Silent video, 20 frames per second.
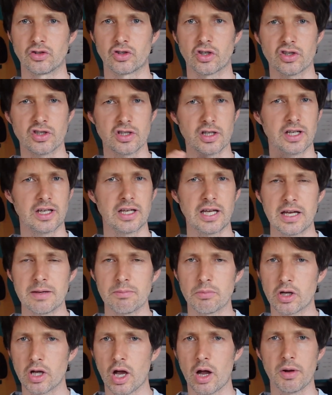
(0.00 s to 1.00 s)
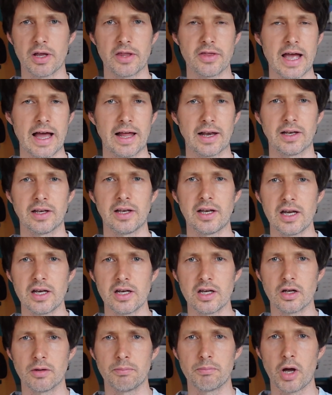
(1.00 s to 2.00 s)
just to keep going, that
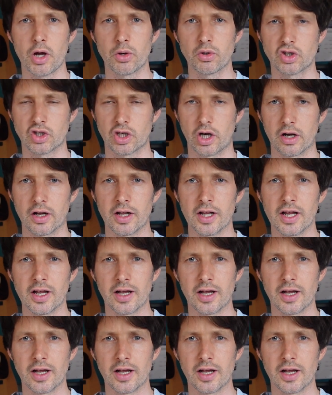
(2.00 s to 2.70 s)
linear motion.